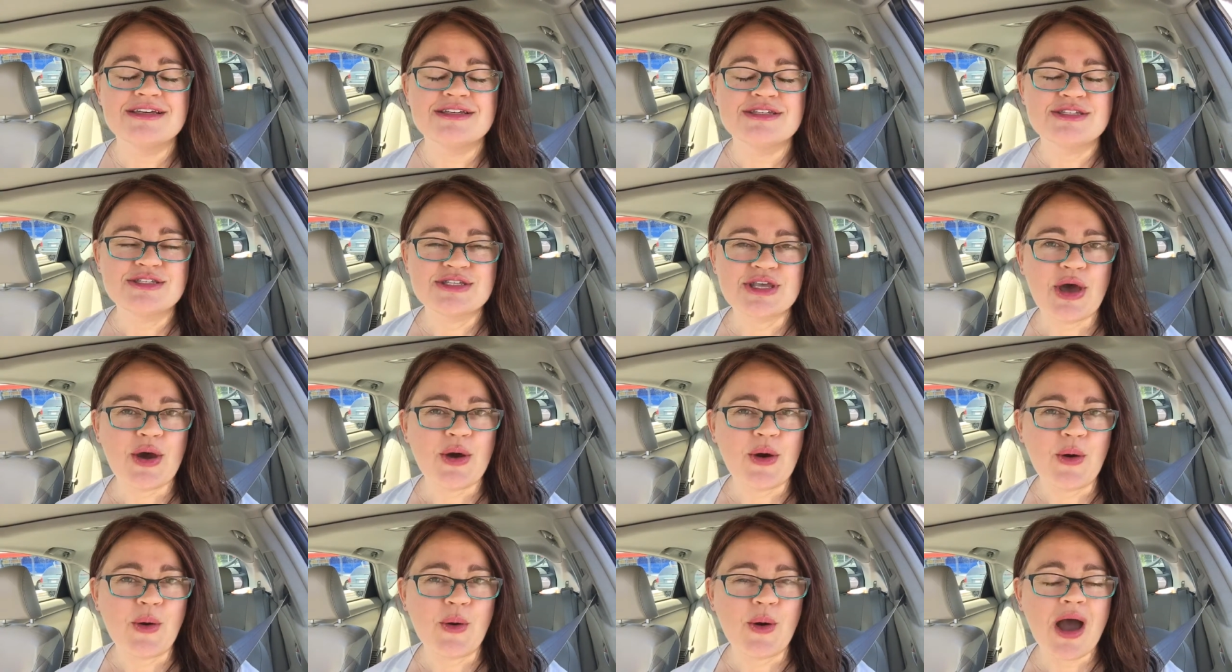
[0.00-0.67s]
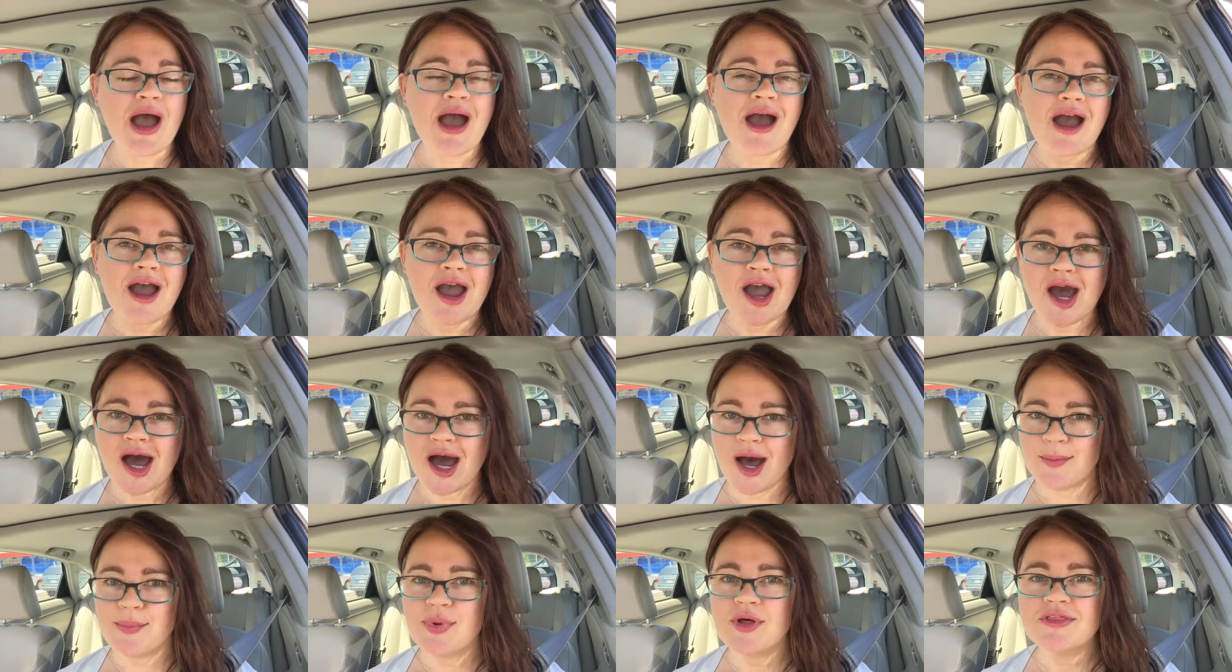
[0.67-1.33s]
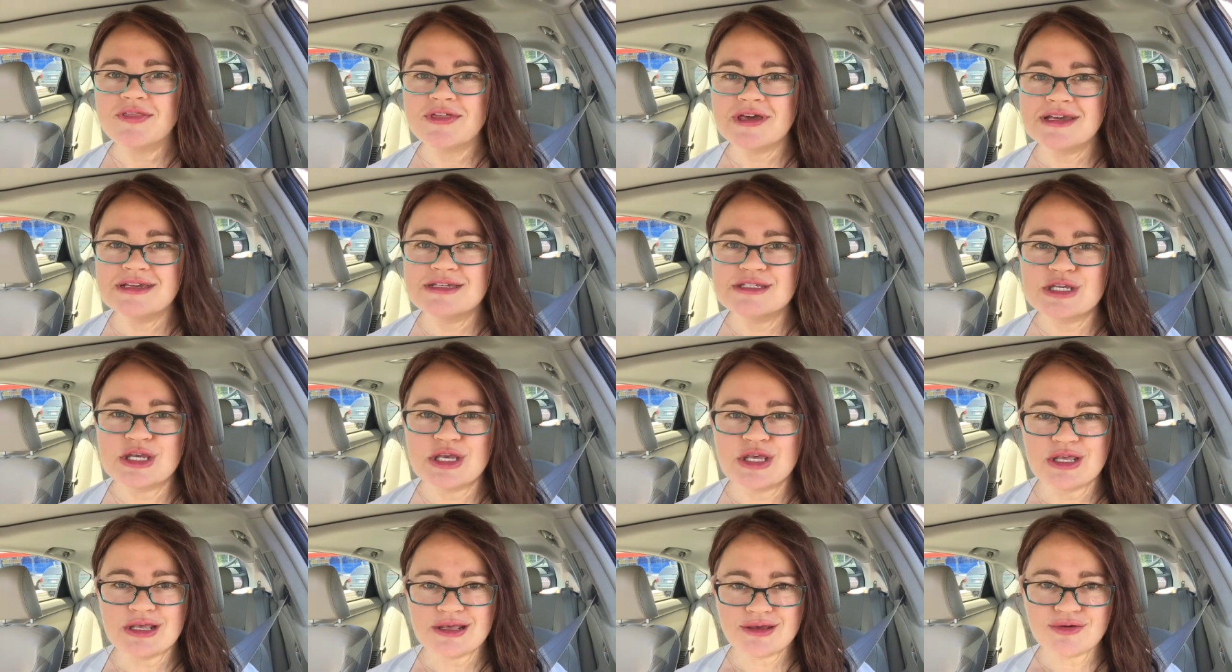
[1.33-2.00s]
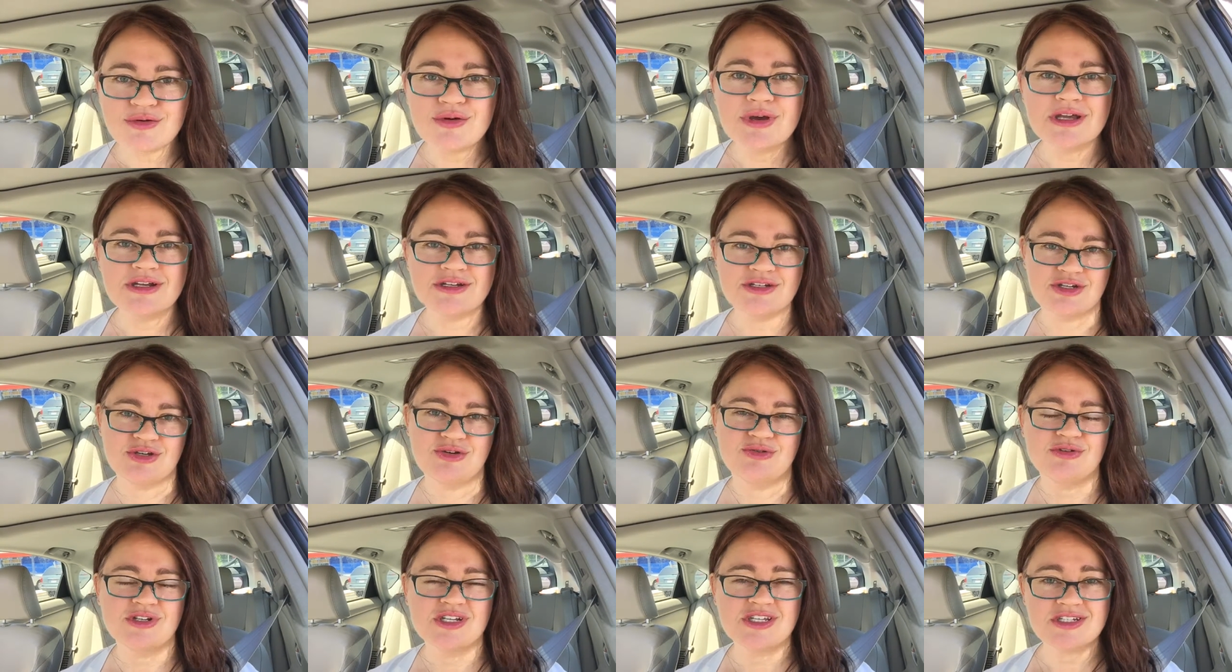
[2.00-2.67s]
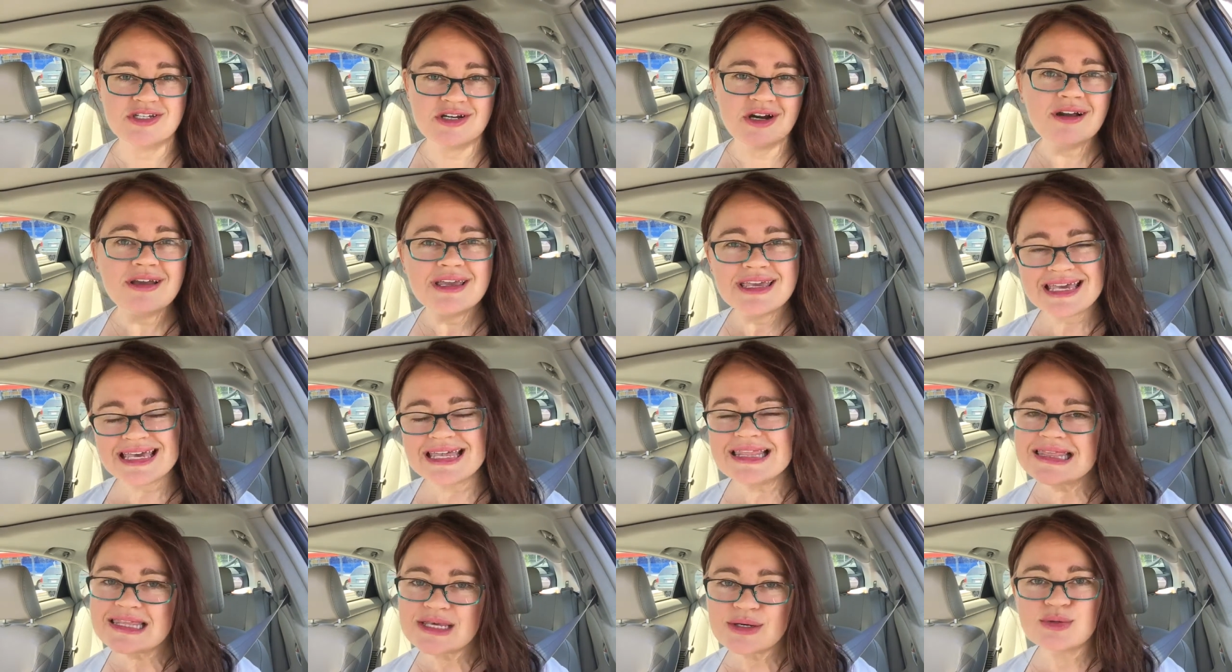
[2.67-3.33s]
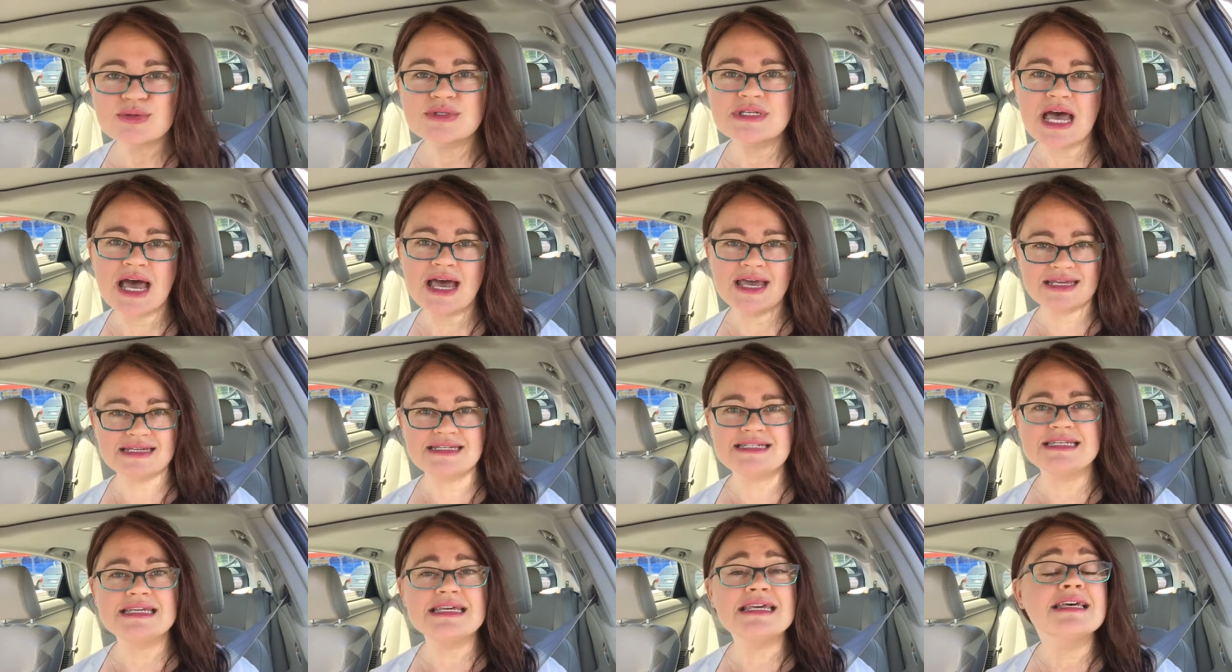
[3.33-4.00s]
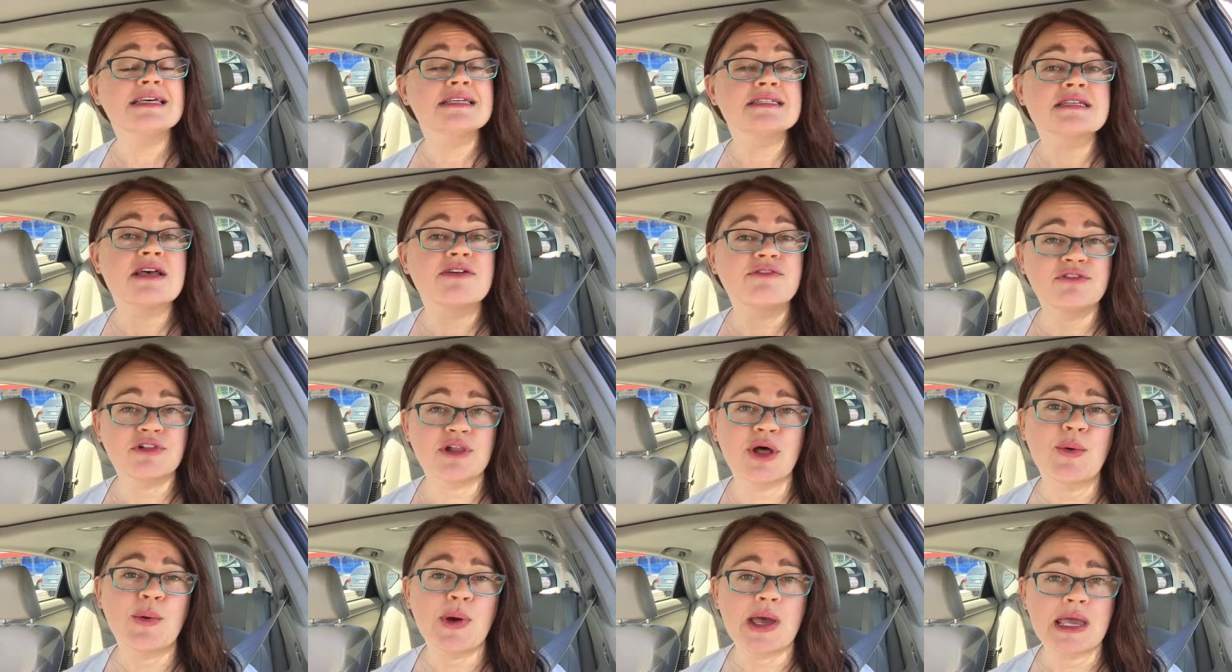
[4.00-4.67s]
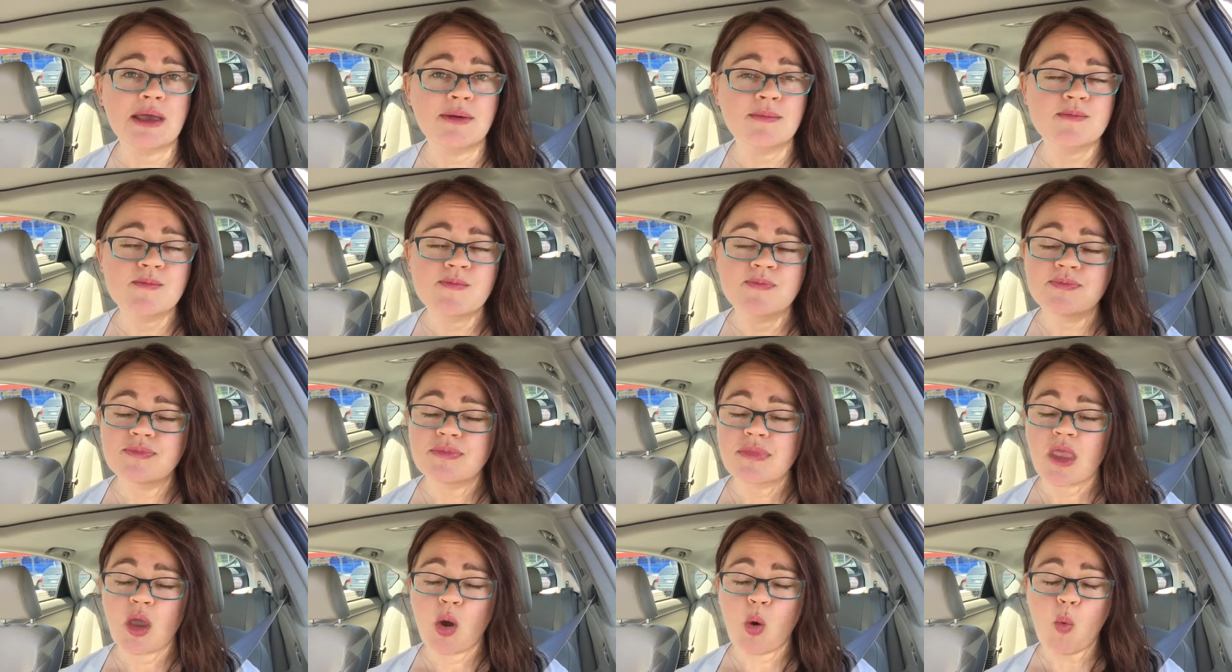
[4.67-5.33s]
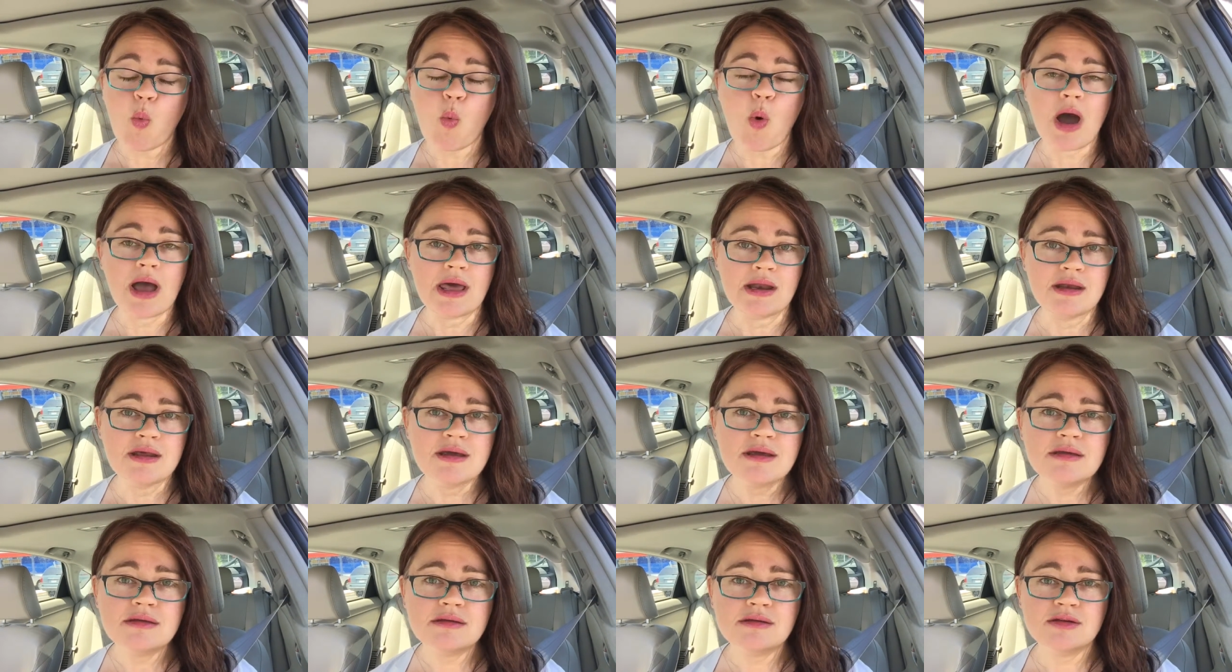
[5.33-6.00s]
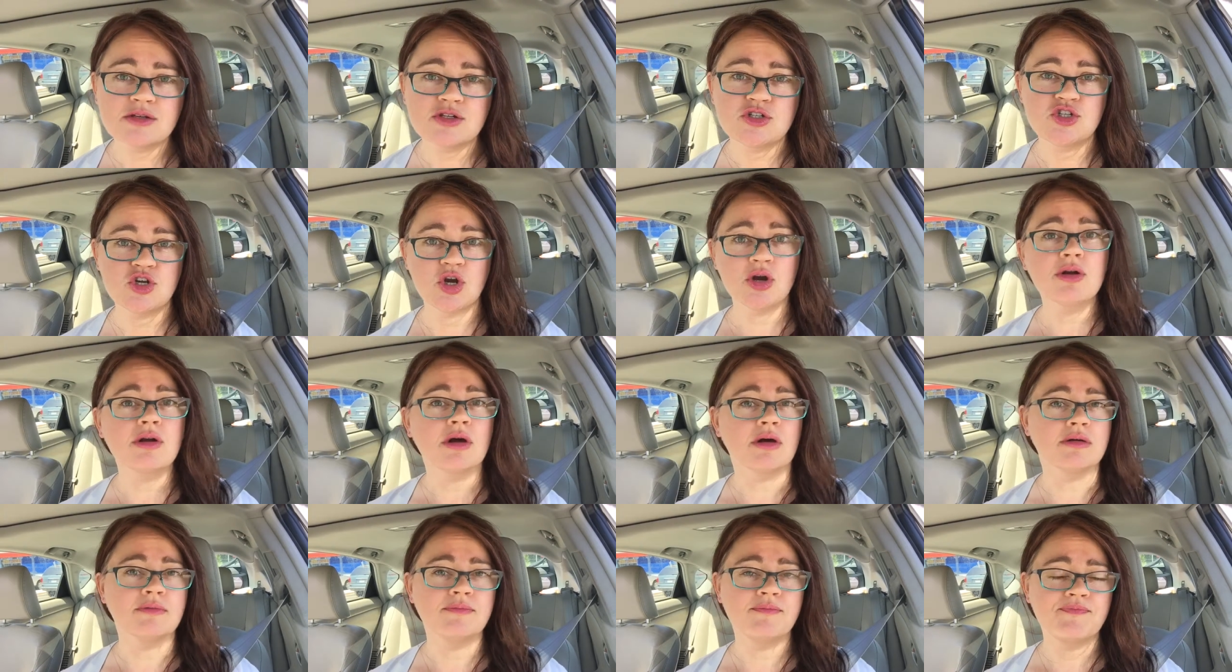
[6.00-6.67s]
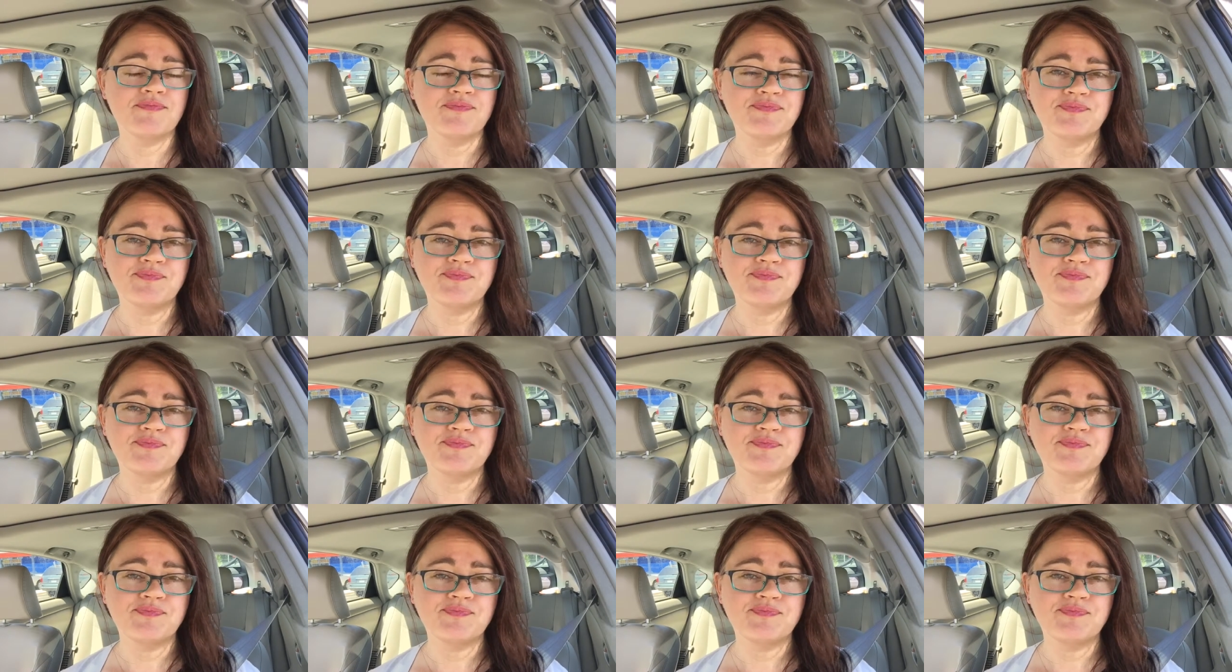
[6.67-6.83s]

So a couple things that you can do to start get those ideas flowing. One, journal.